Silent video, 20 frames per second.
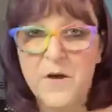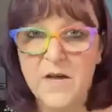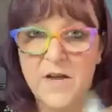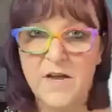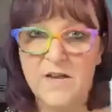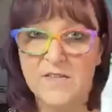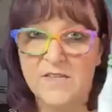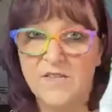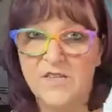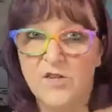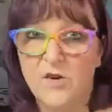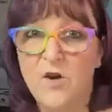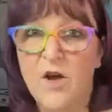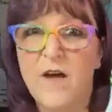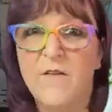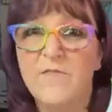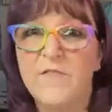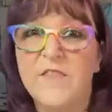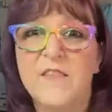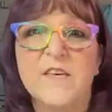but I still
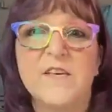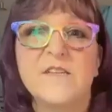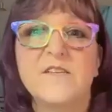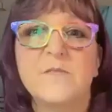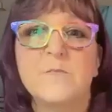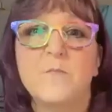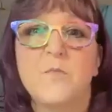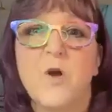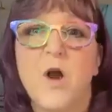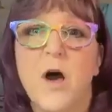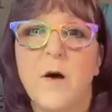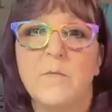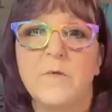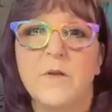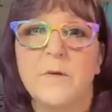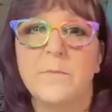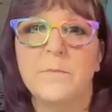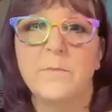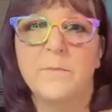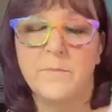have this
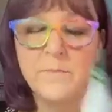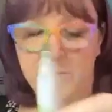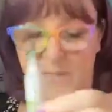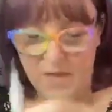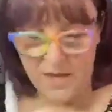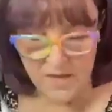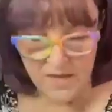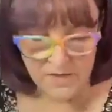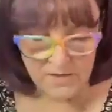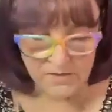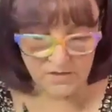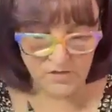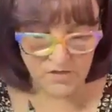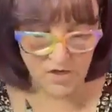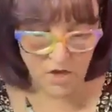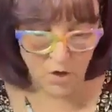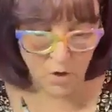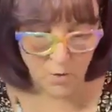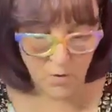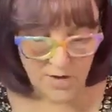problem.
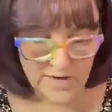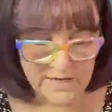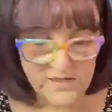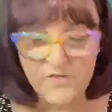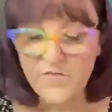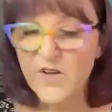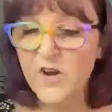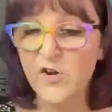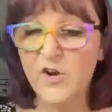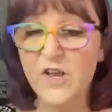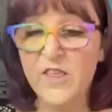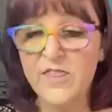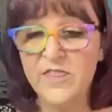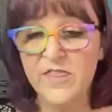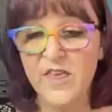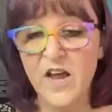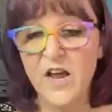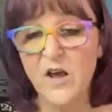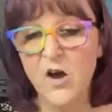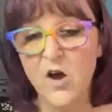So it's very
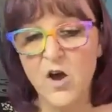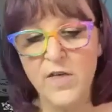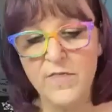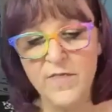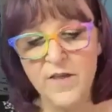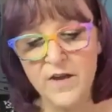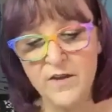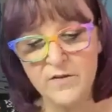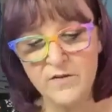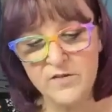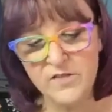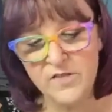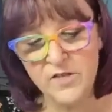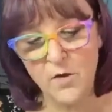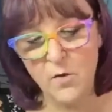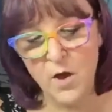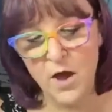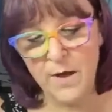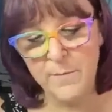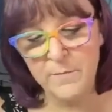thick on there,
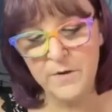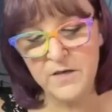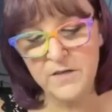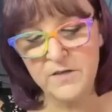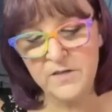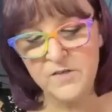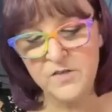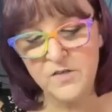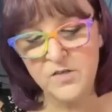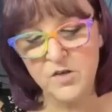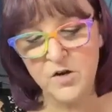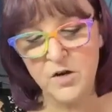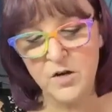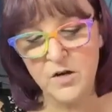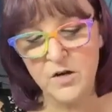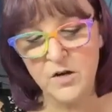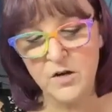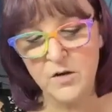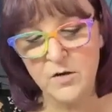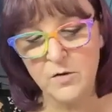so I'm going to
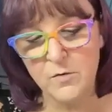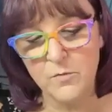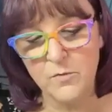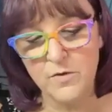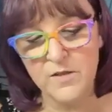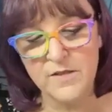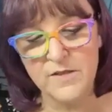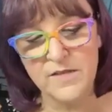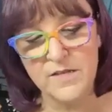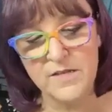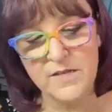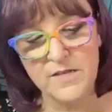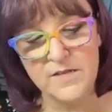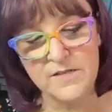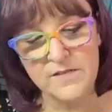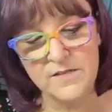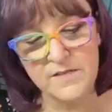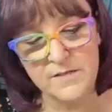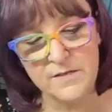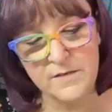start with
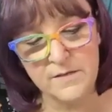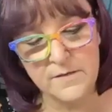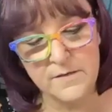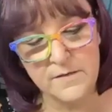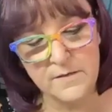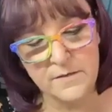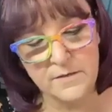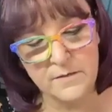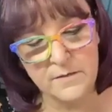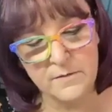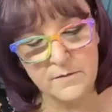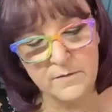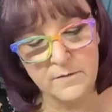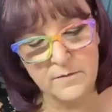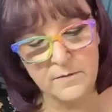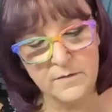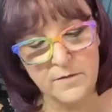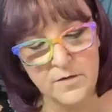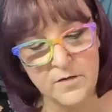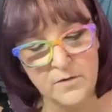these
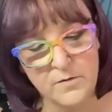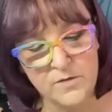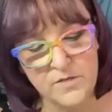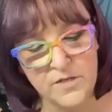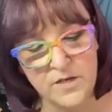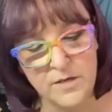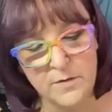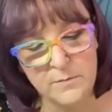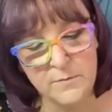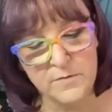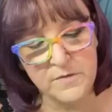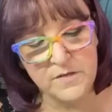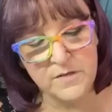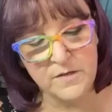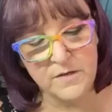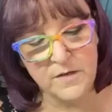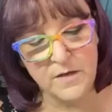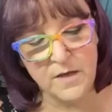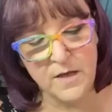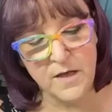
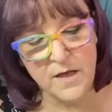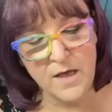Q-tips.